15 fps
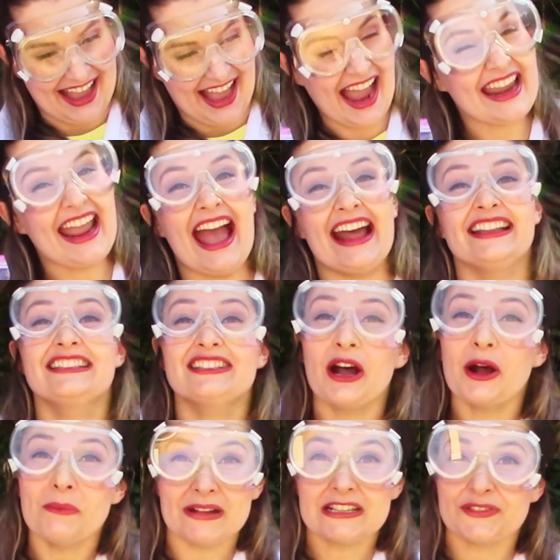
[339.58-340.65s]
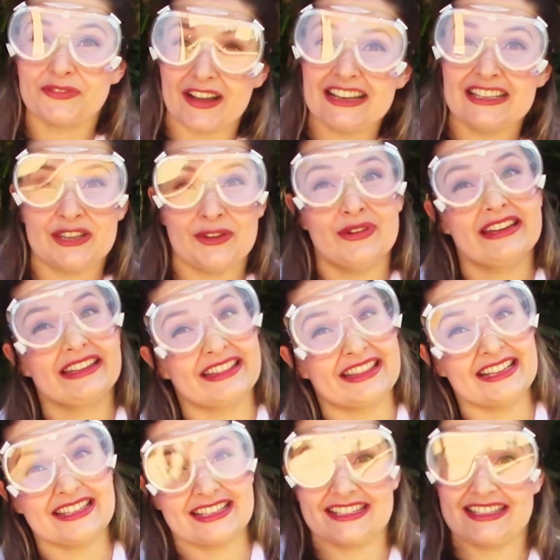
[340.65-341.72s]
I had so much fun doing
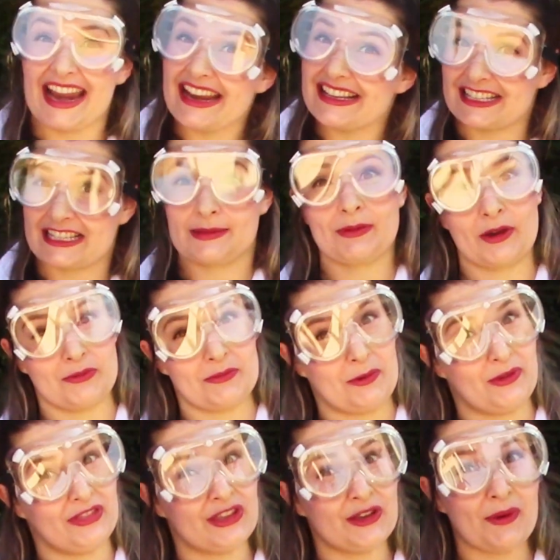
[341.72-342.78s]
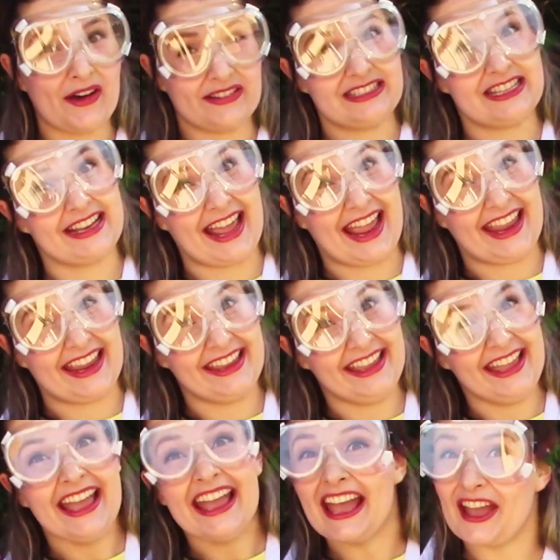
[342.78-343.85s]
this science experiment with you all today.
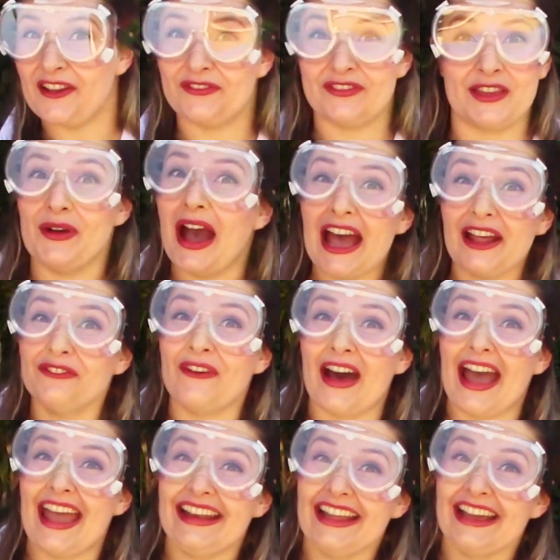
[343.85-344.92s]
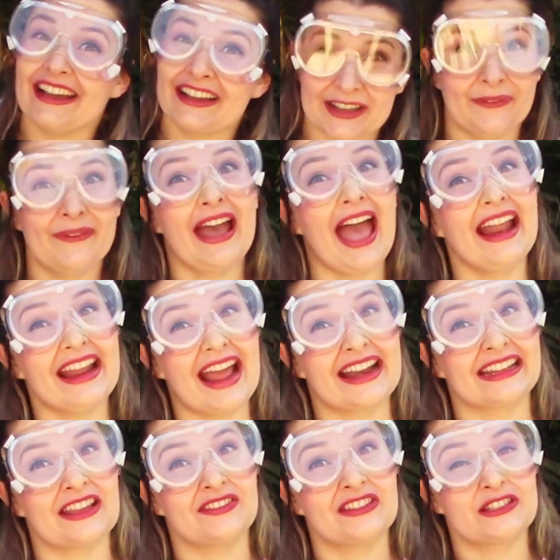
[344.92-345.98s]
If you had fun, go ahead
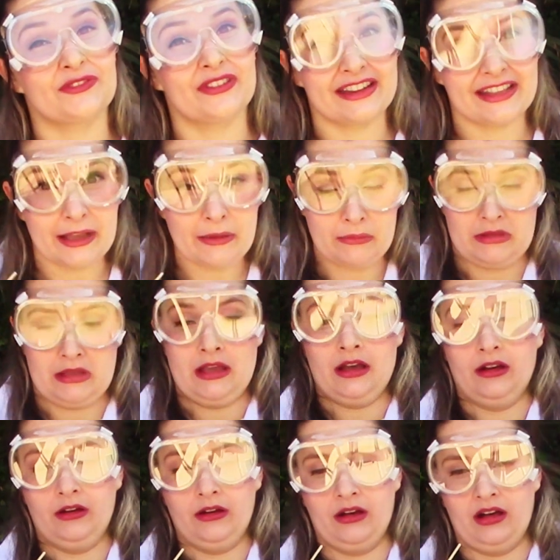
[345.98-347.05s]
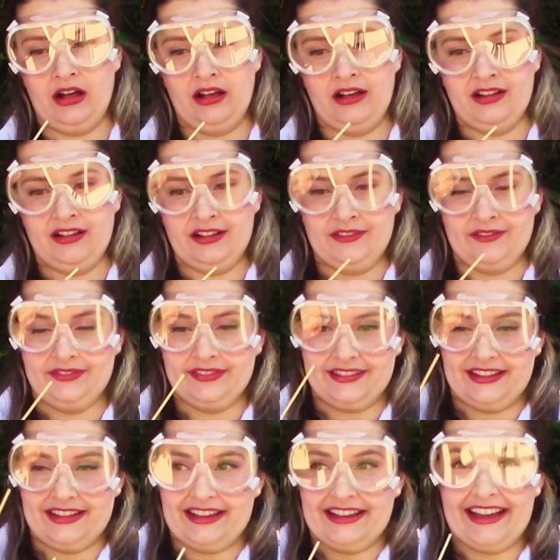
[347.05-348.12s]
and give this video
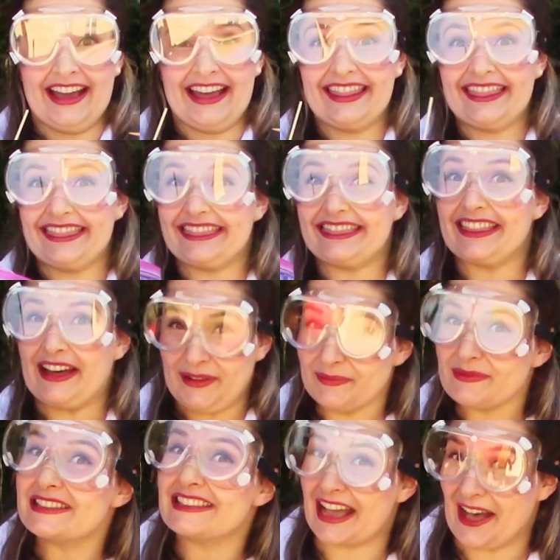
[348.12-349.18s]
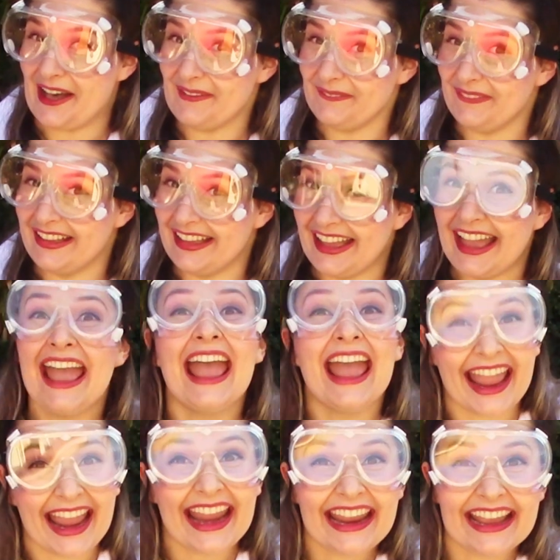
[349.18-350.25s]
a thumbs up
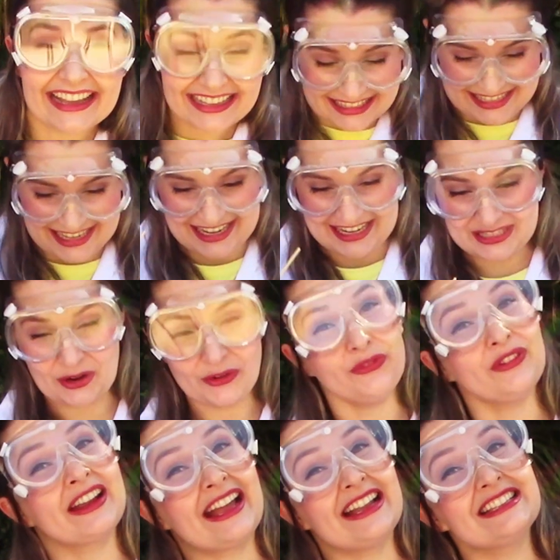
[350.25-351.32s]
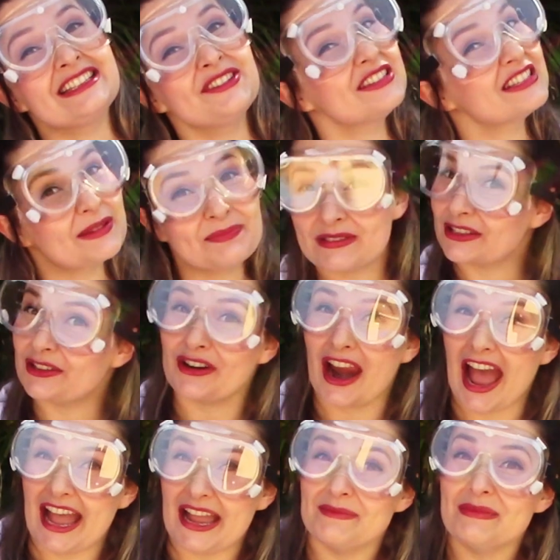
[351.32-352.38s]
and don't forget to
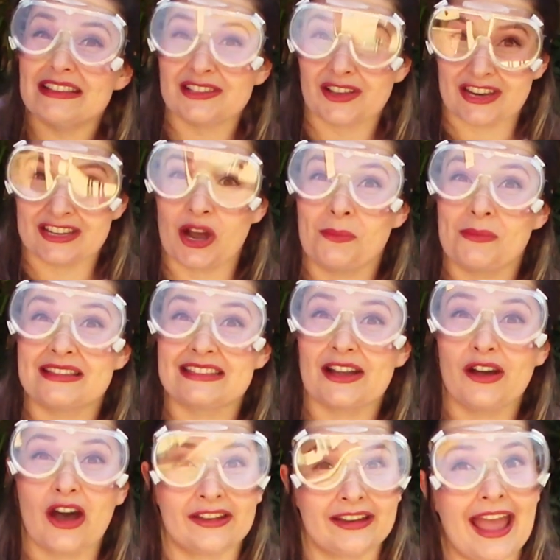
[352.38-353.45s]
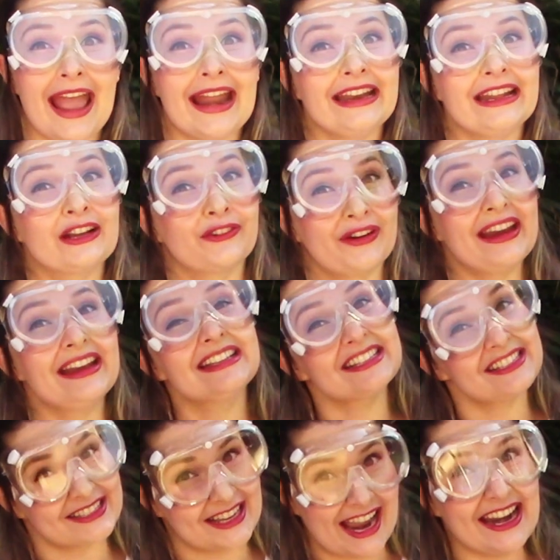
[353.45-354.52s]
subscribe so you don't miss out on any great
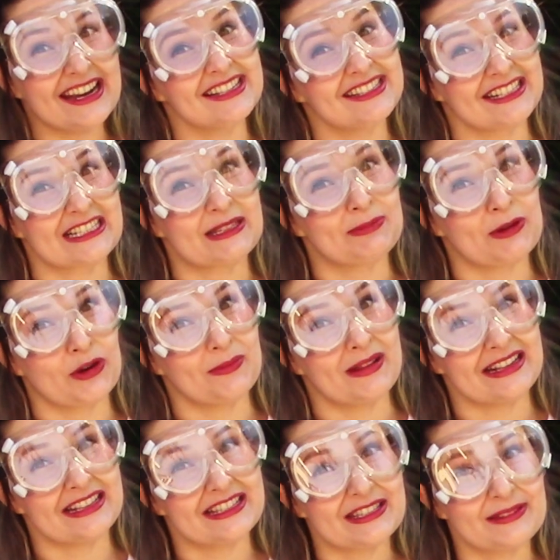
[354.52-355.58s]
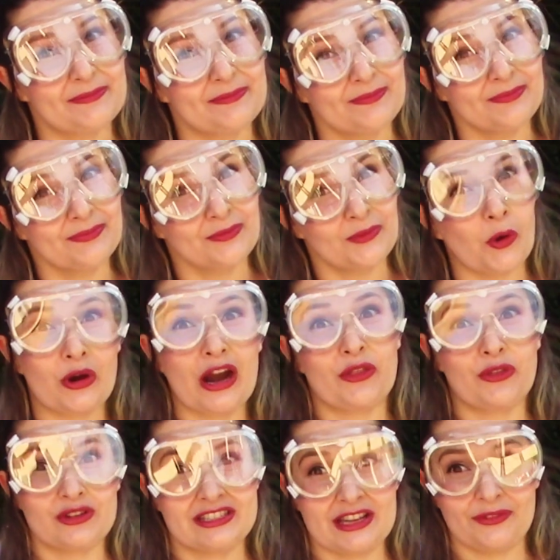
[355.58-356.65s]
science experiments or
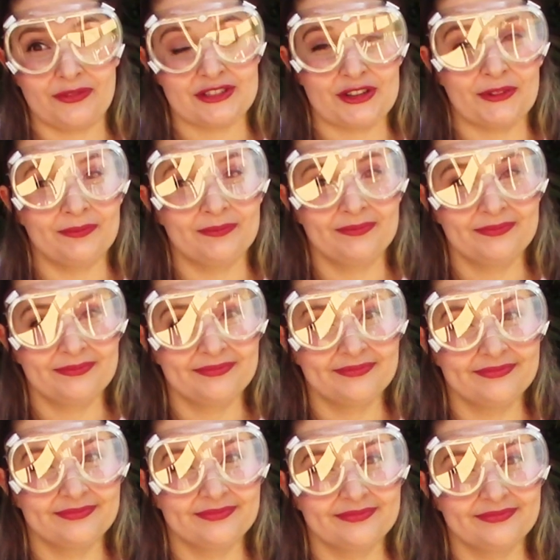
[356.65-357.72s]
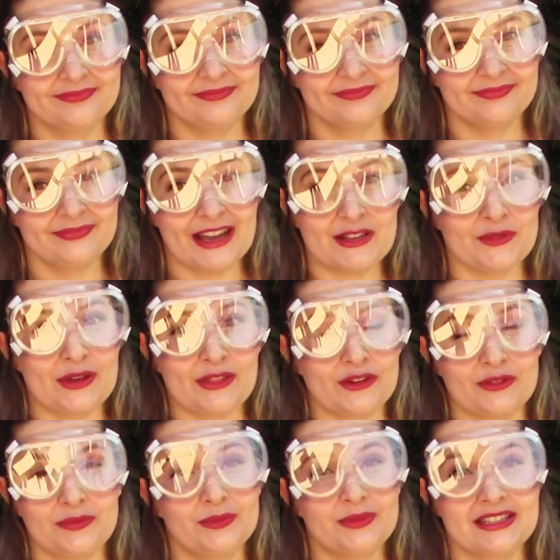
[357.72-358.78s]
other stuff too. I do
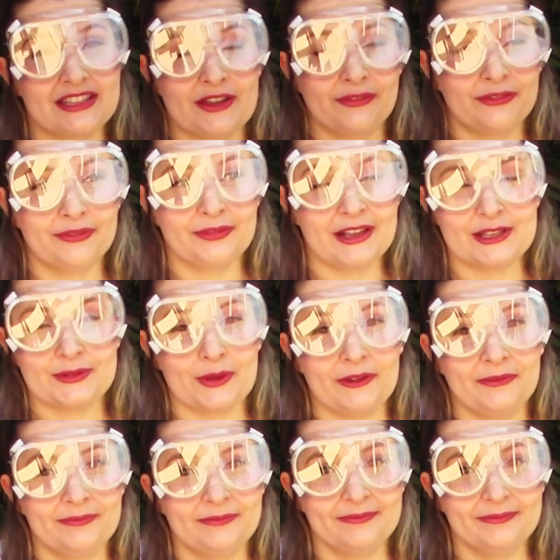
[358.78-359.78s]
other stuff as well.